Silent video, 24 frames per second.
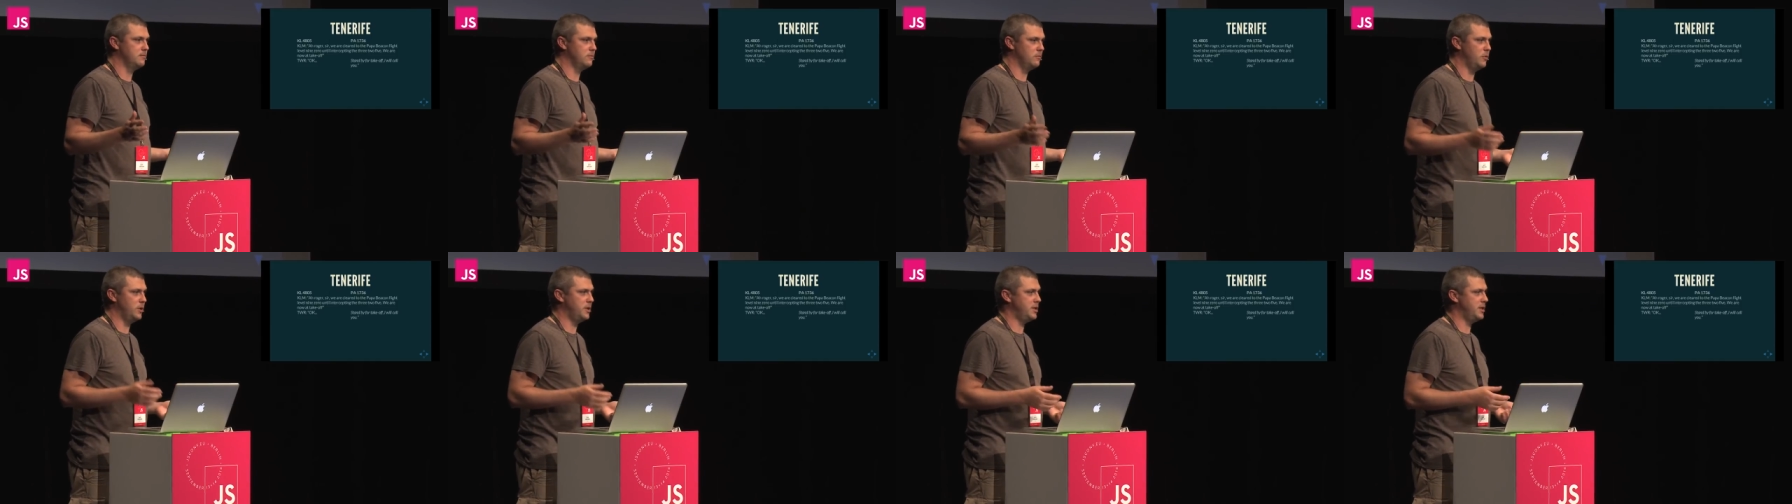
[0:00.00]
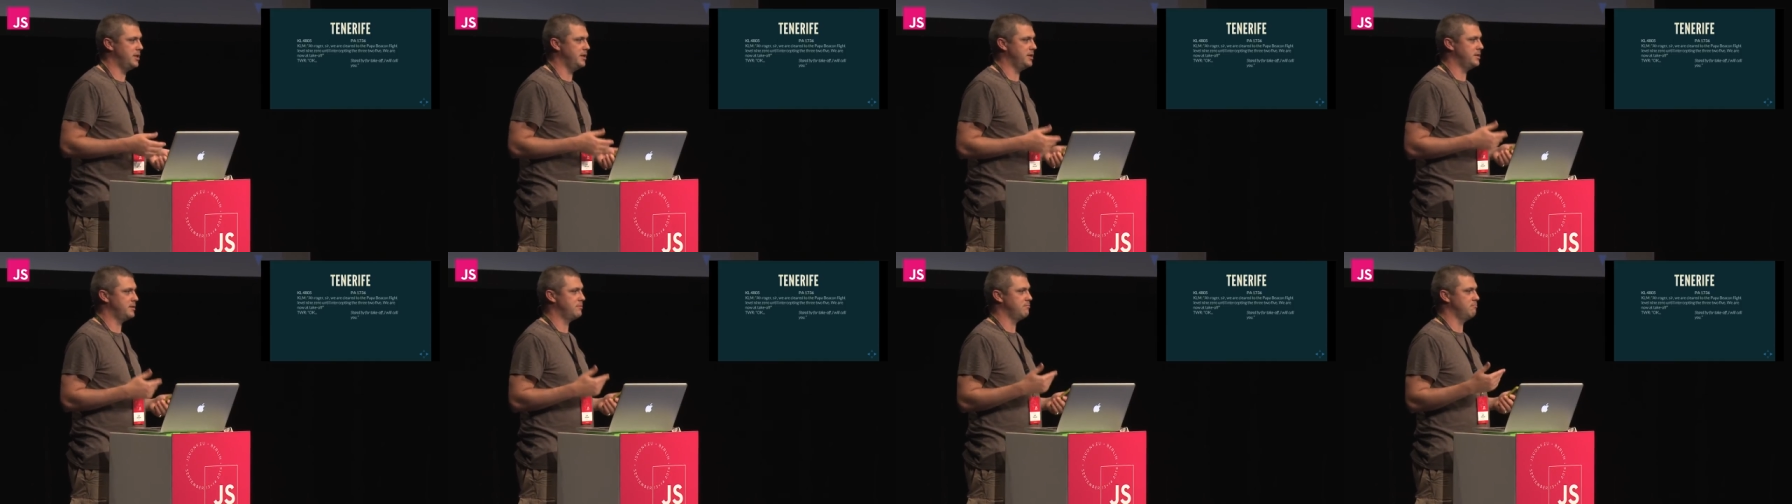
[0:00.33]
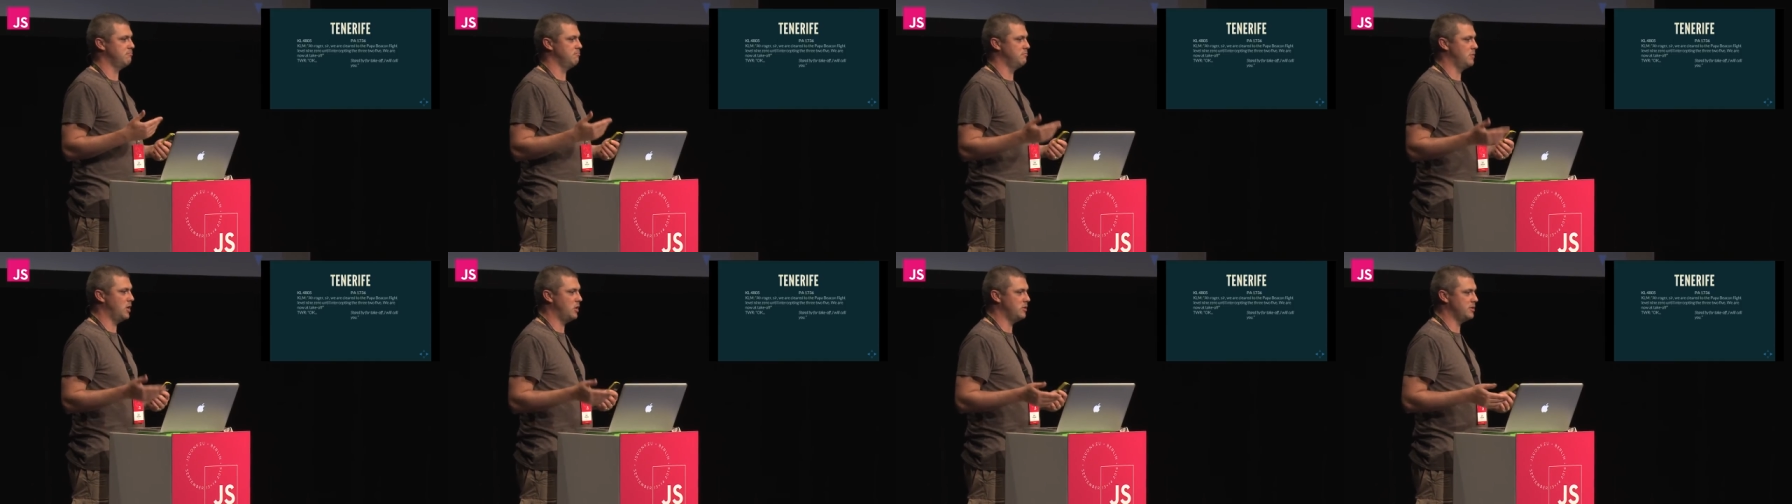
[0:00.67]
which is
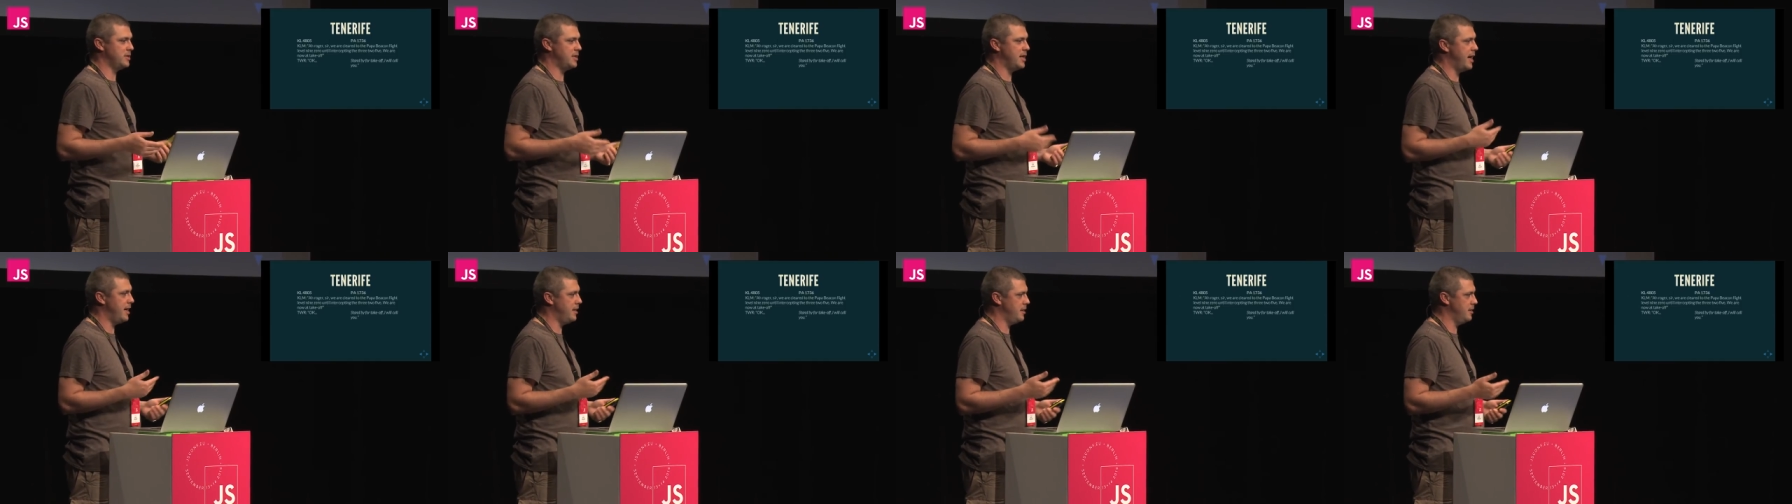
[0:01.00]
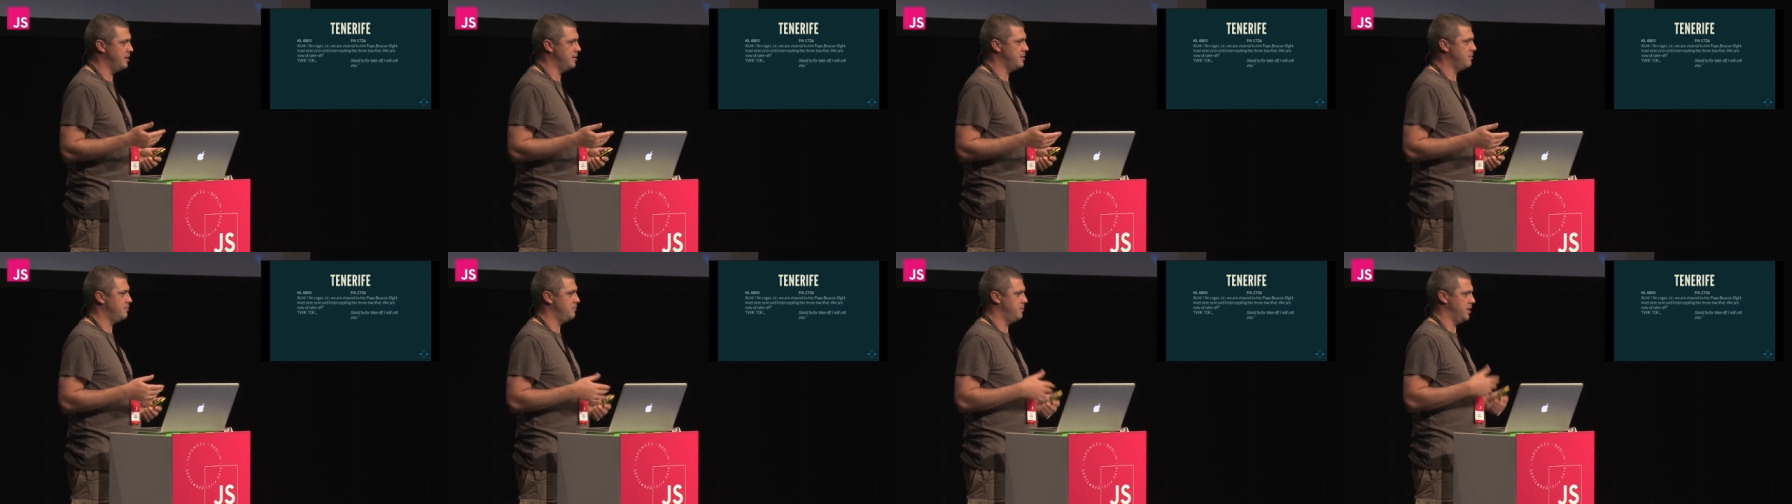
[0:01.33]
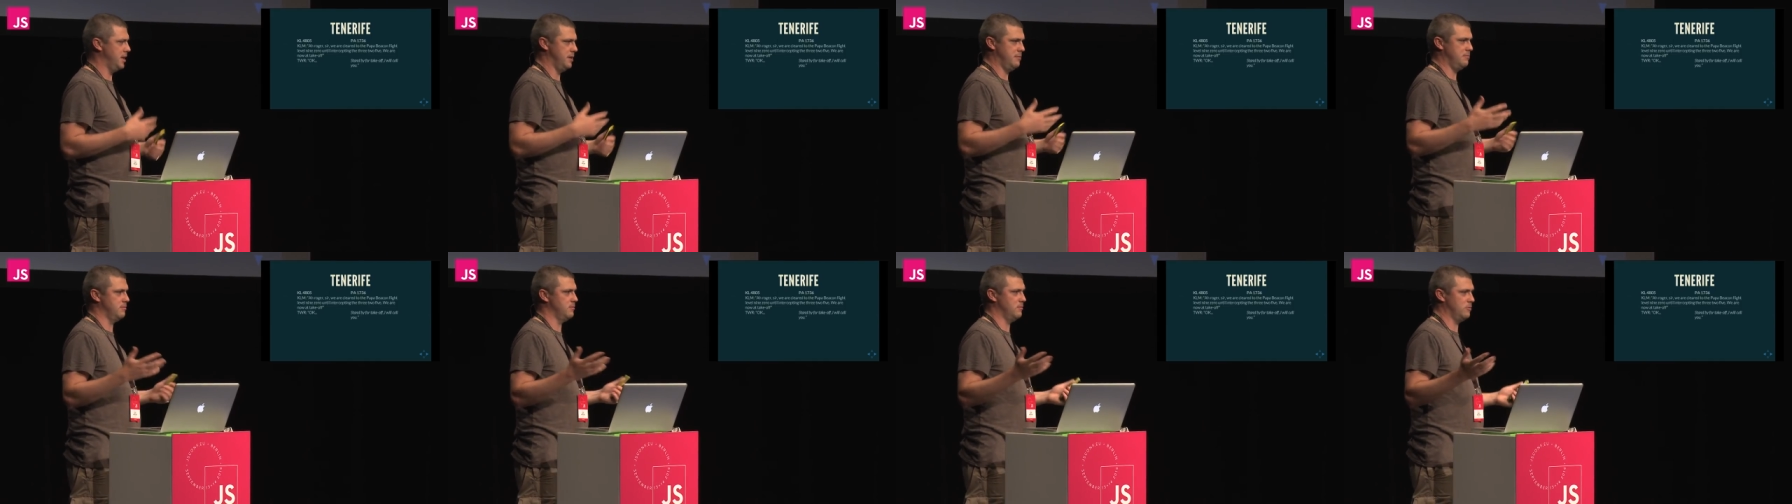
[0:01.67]
non standard,
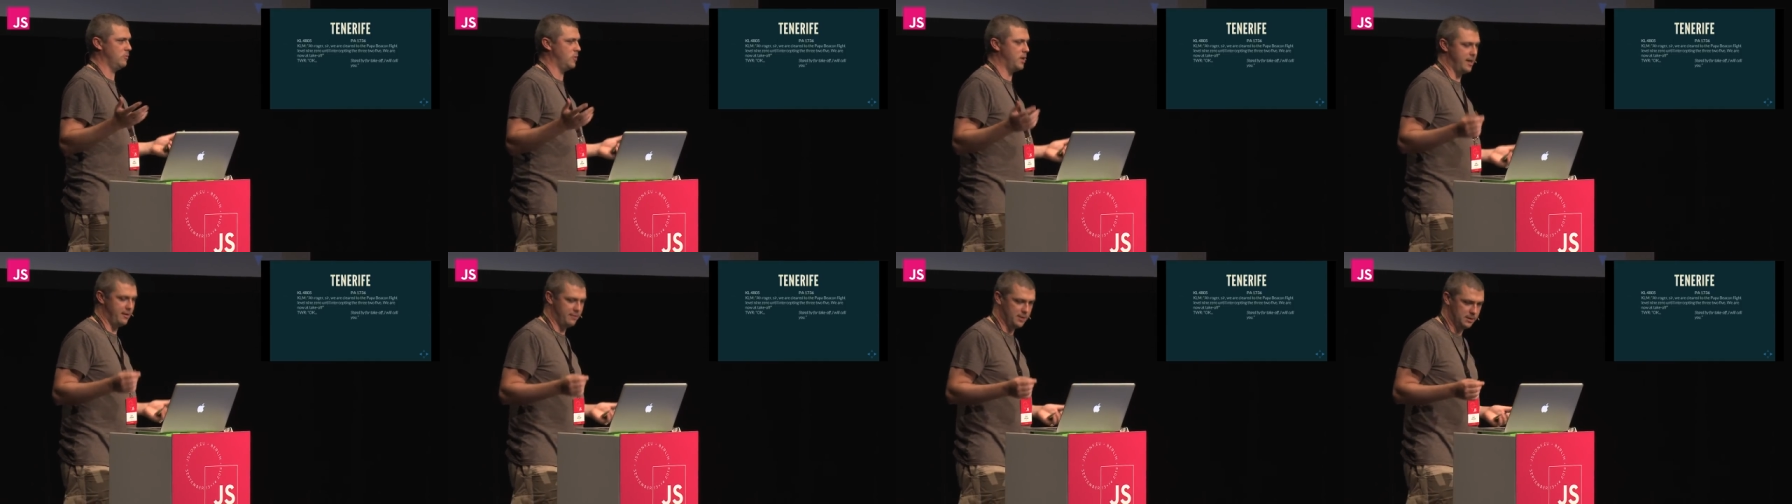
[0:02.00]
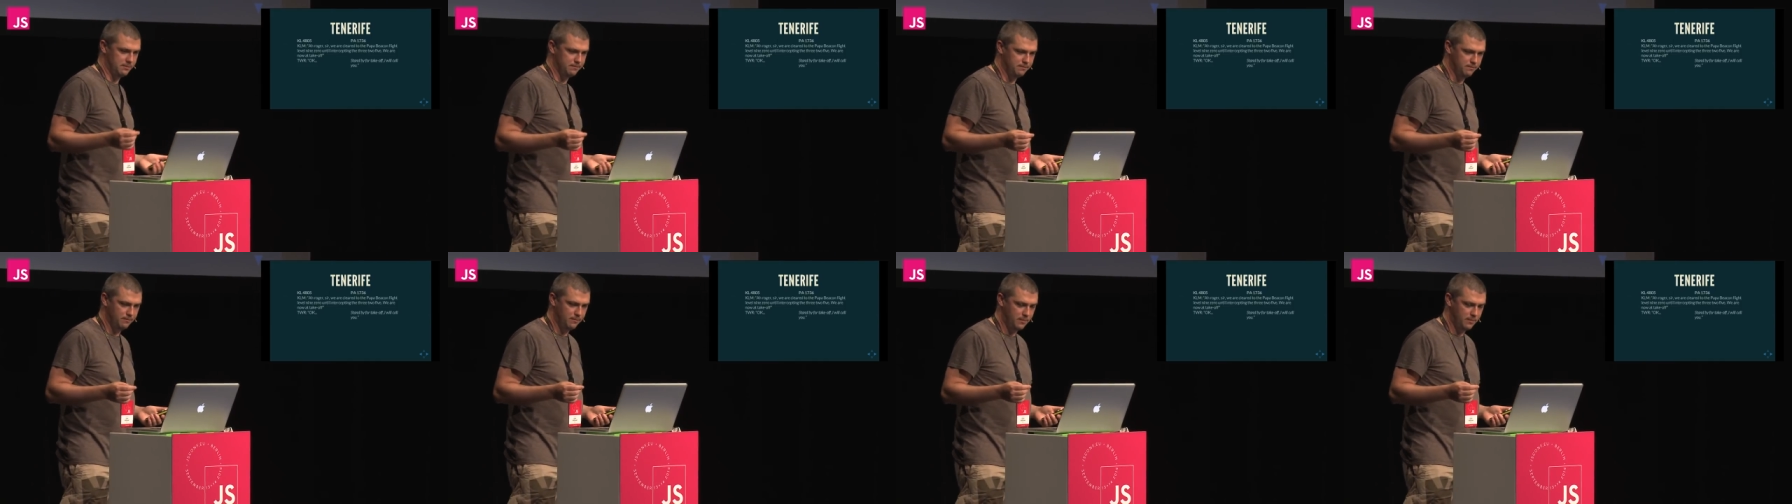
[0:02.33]
but whatever.